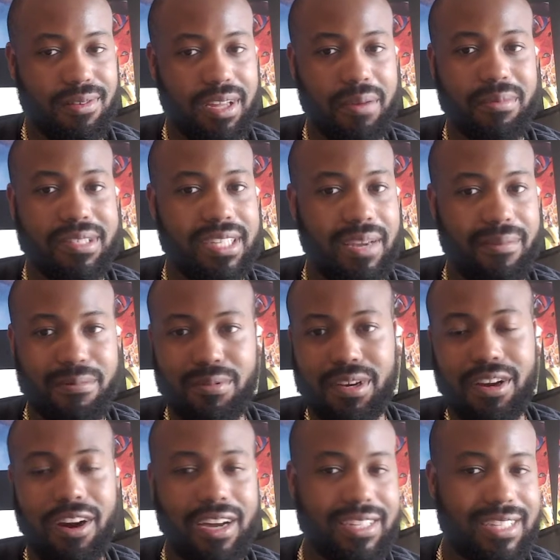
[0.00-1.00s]
It was different with
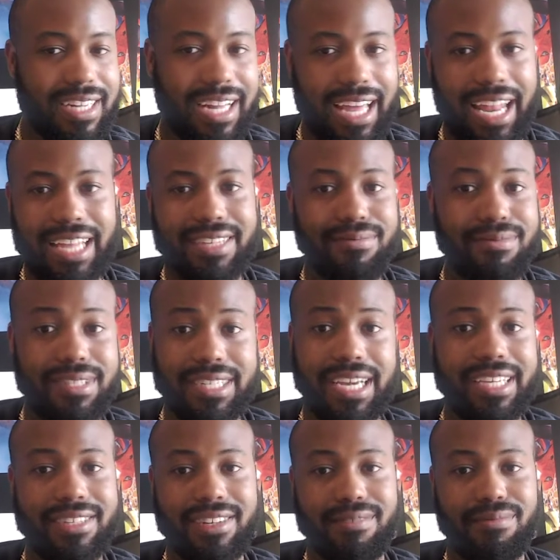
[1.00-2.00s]
Guardians of the Galaxy when
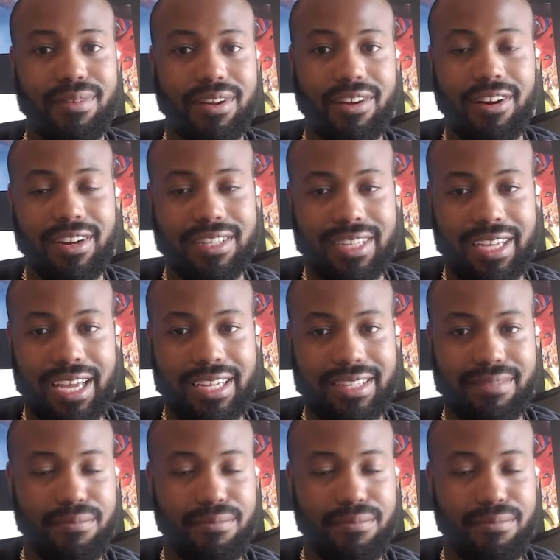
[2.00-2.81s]
James Gunn directed Guardians of the Galaxy.